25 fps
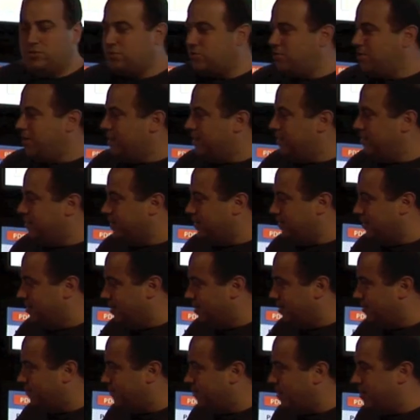screen, you
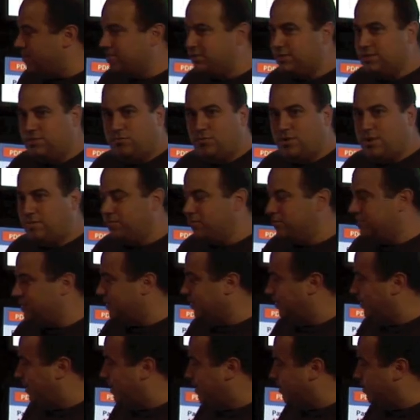can obviously reference
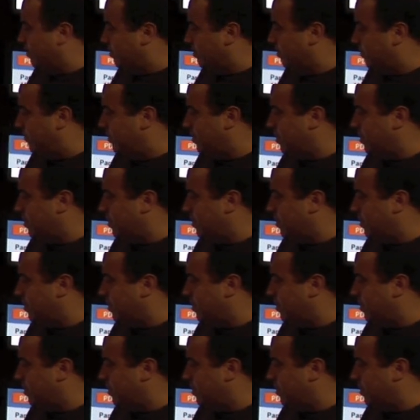it later on the